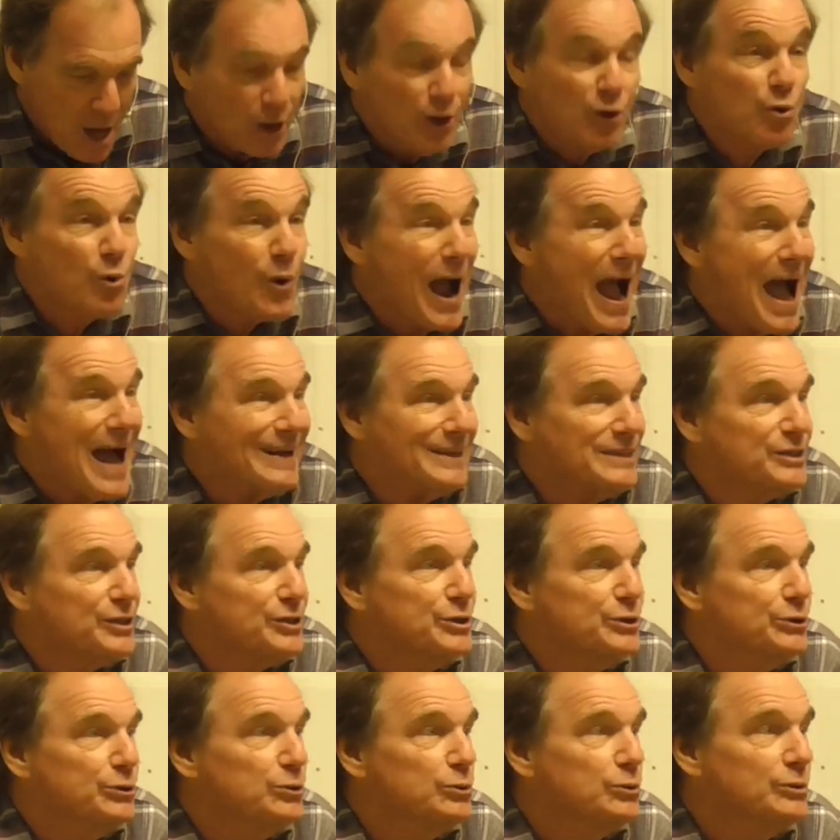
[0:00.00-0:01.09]

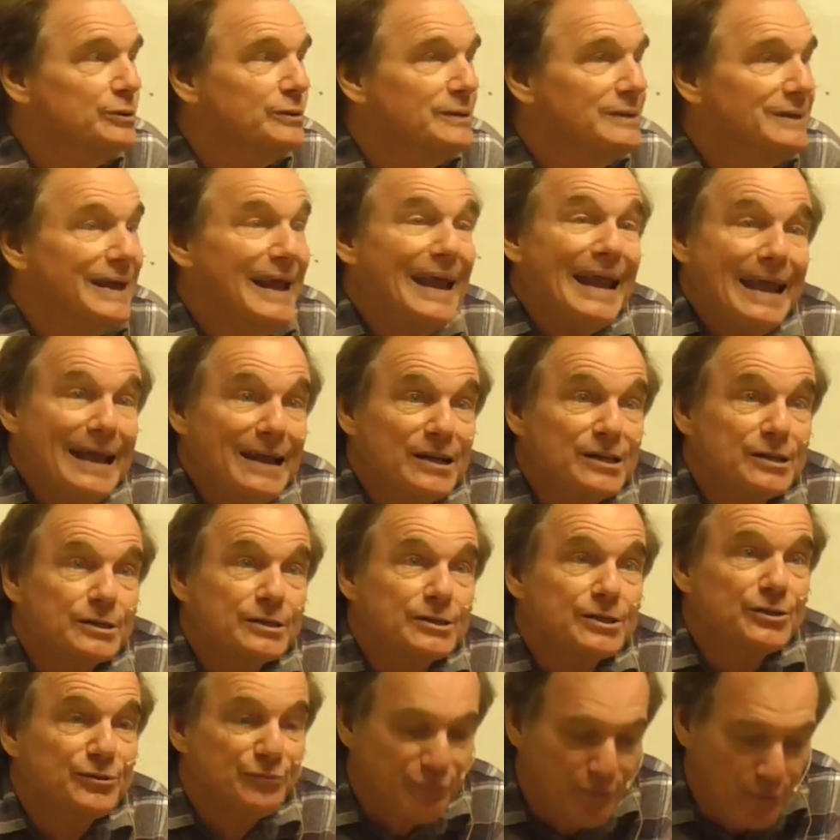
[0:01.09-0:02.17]
Gratitude
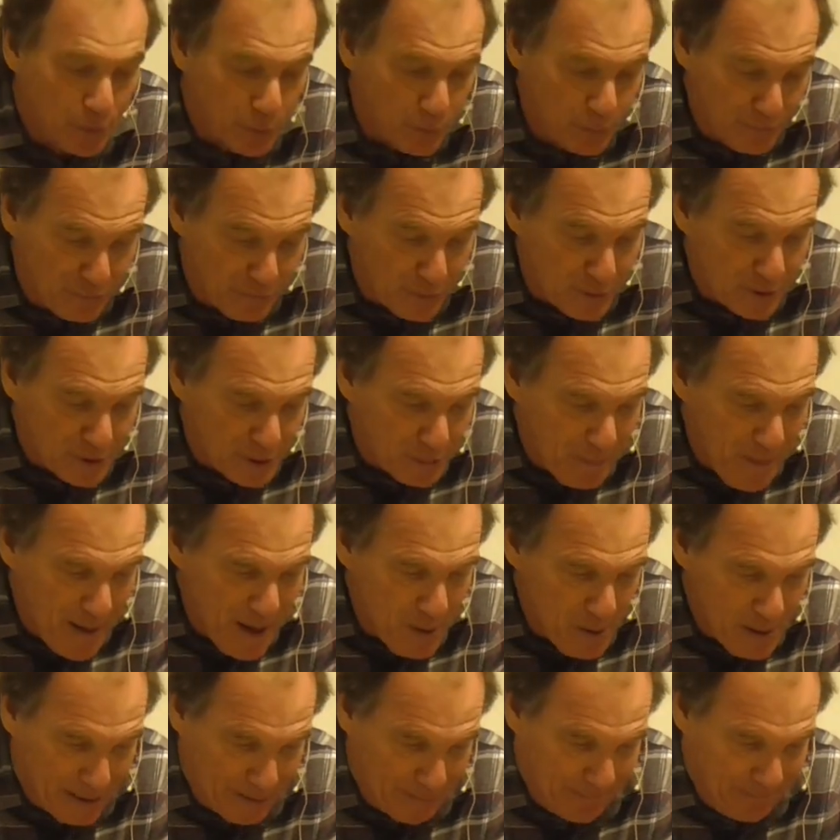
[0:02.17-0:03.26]
is food for the
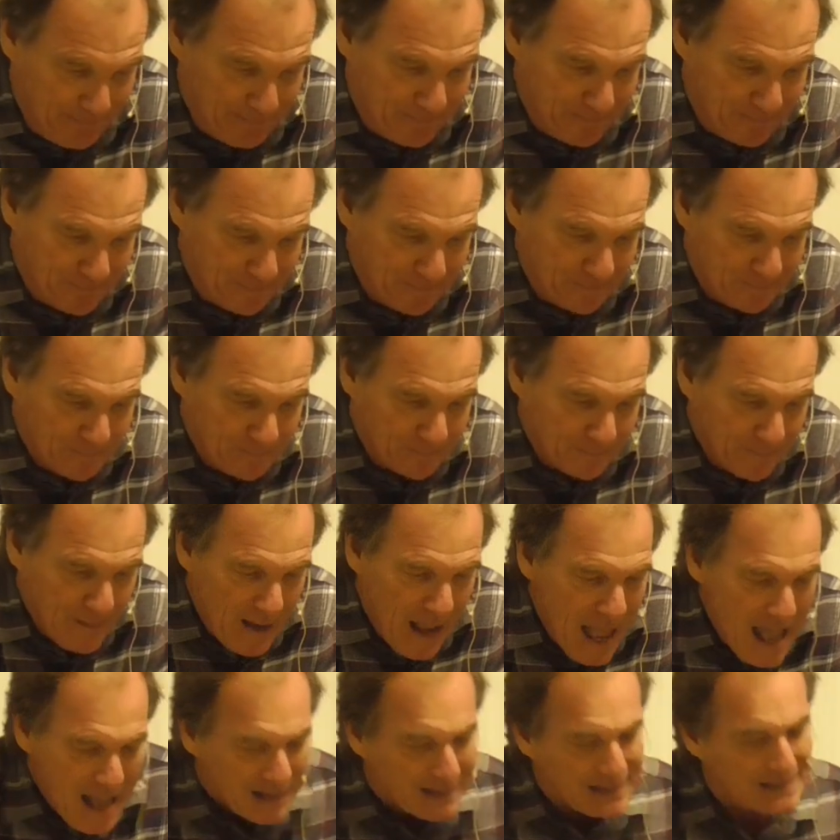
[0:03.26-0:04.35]
spirit.
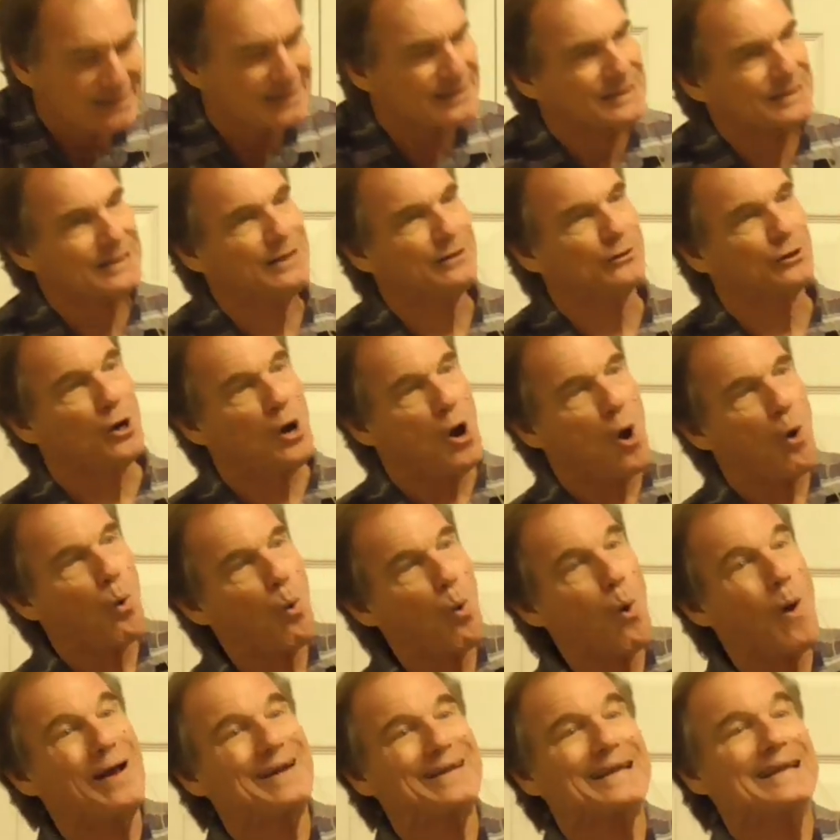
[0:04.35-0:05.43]
Consider,
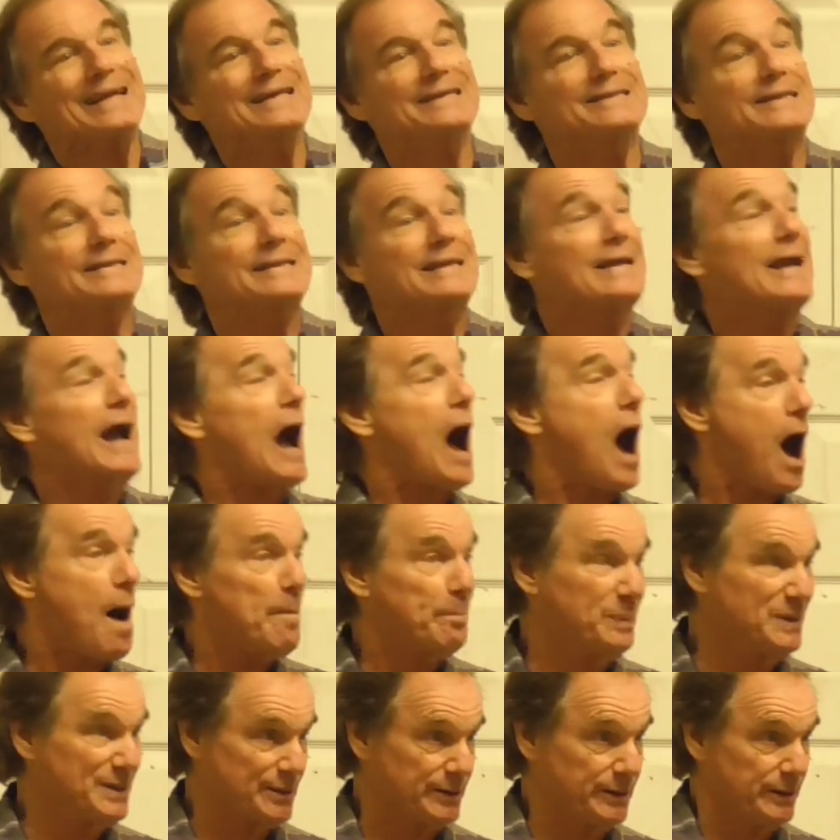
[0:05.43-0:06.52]
what is the
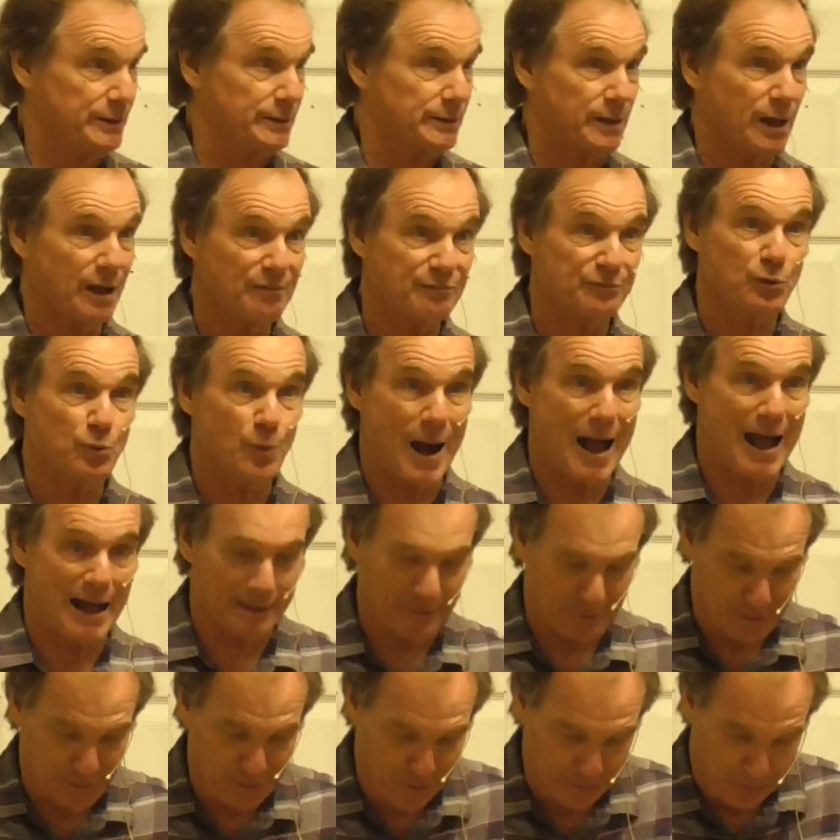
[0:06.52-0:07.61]
opposite of
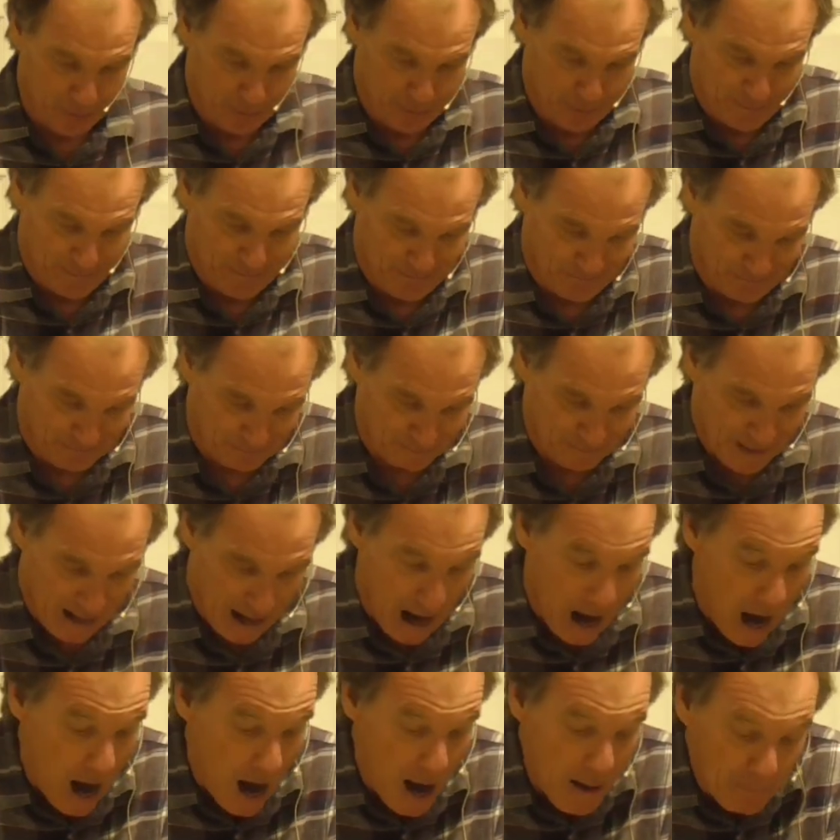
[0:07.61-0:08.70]
gratitude?
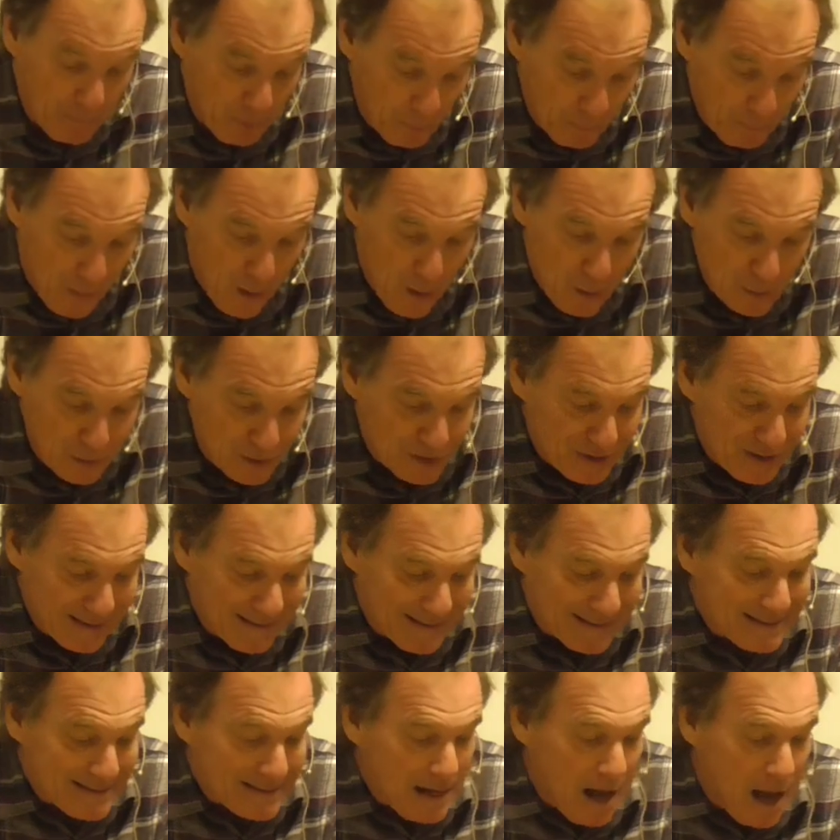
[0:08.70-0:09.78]
I propose that
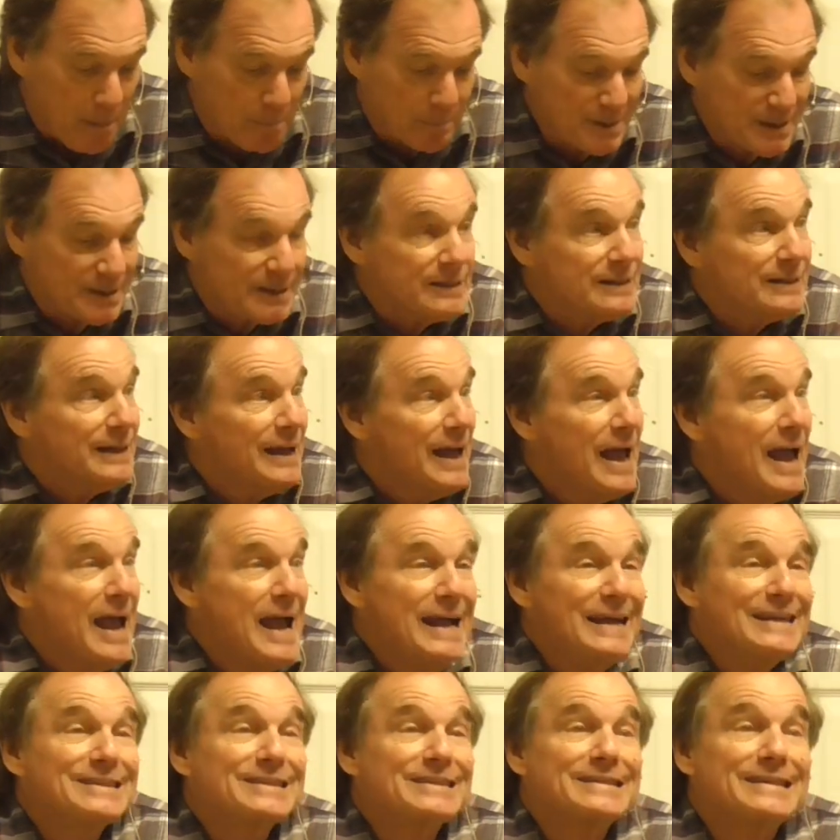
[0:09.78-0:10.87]
its opposite
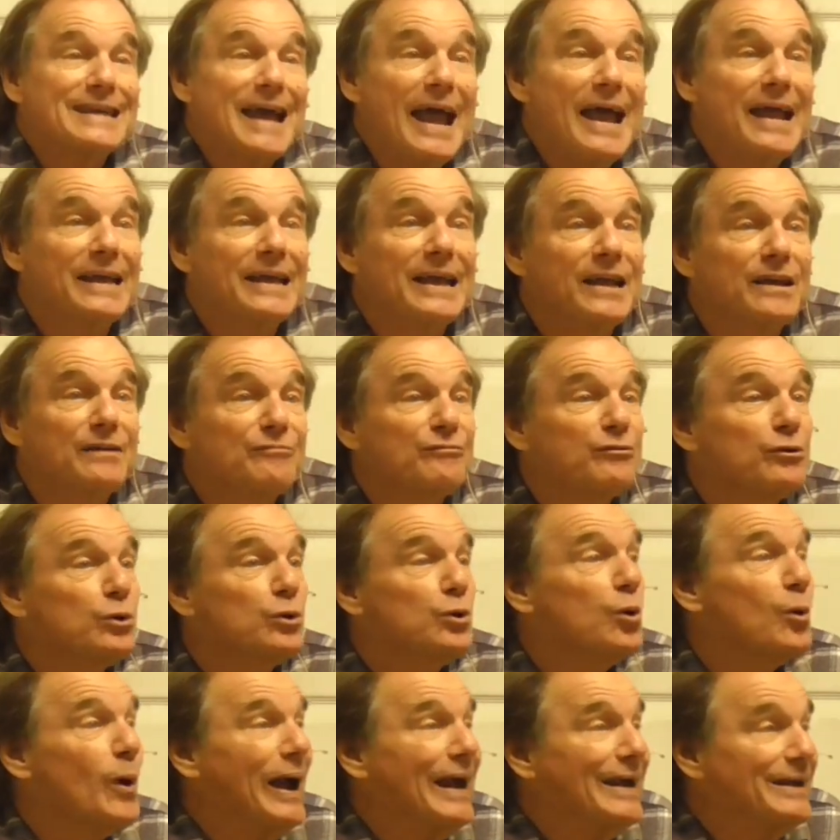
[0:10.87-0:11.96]
is taking for
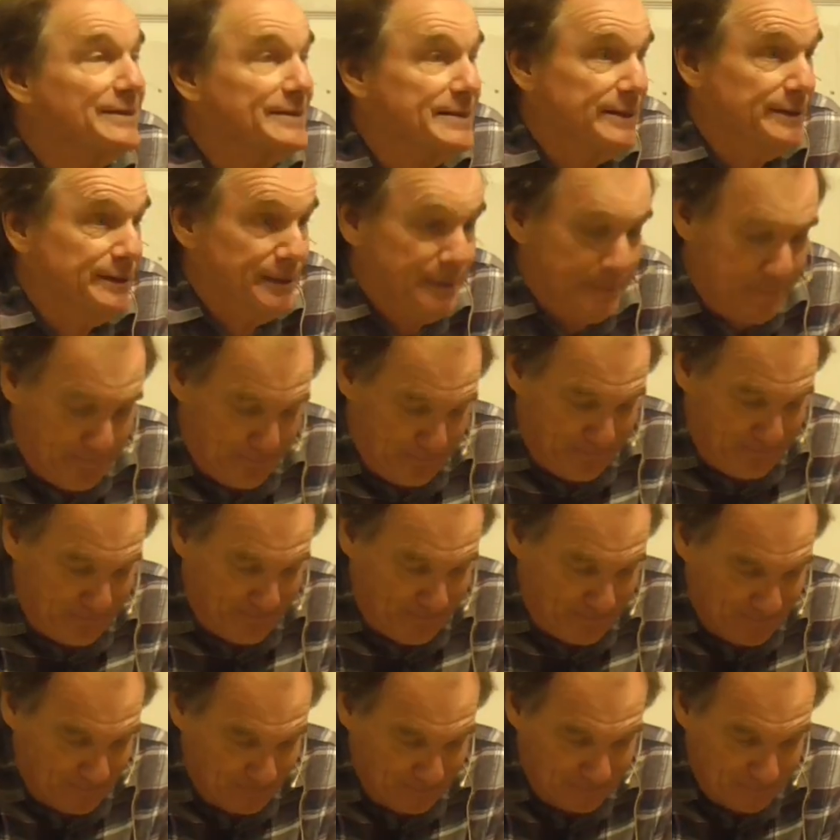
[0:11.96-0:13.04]
granted.
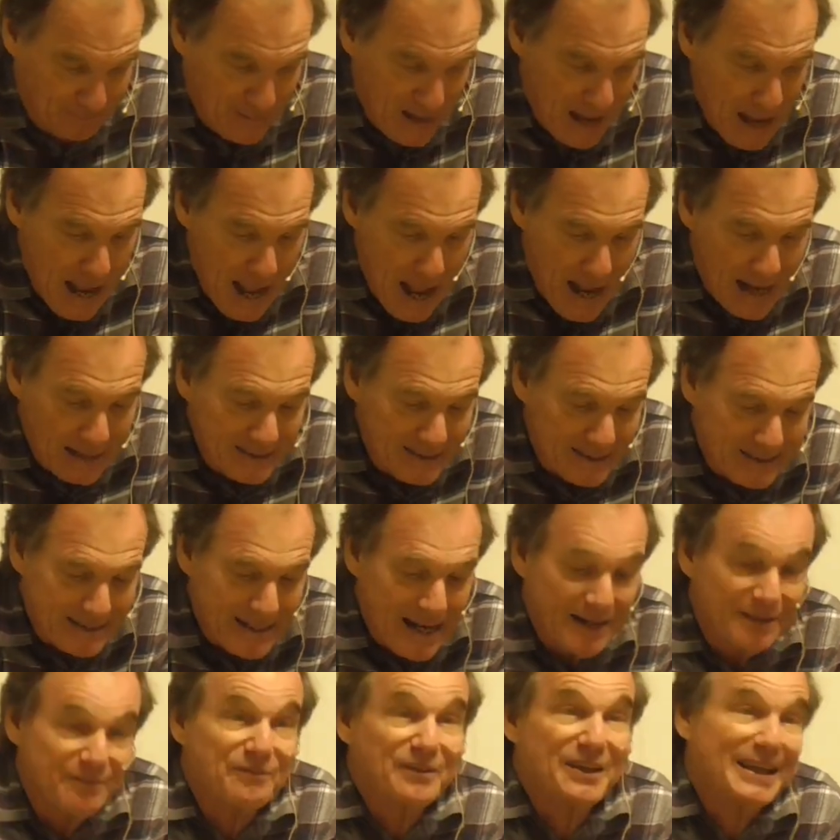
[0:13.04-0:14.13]

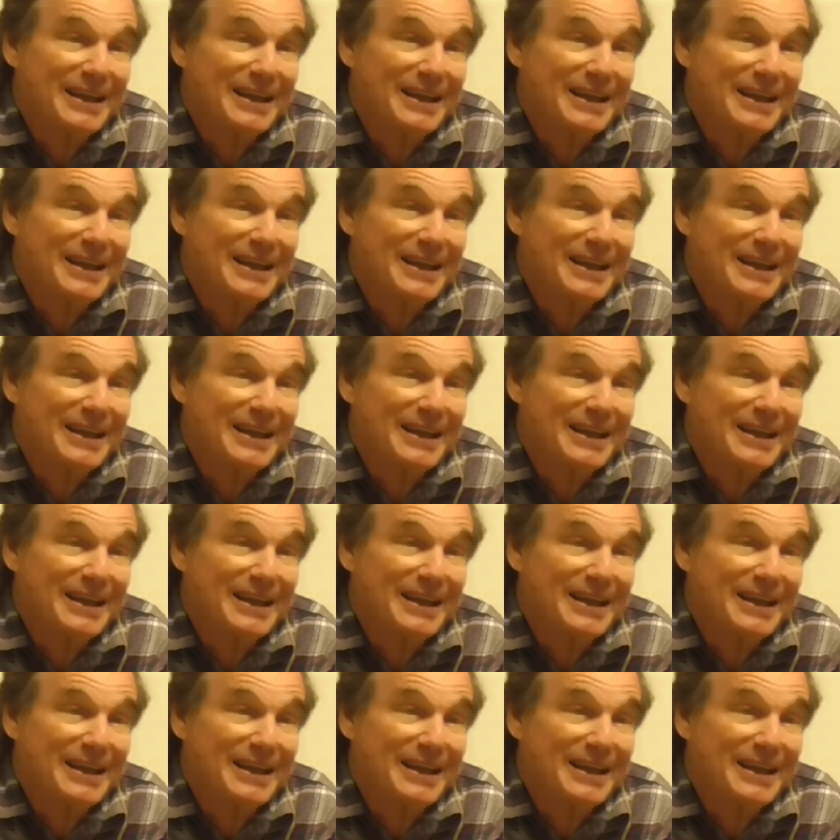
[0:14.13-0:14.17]
Instead of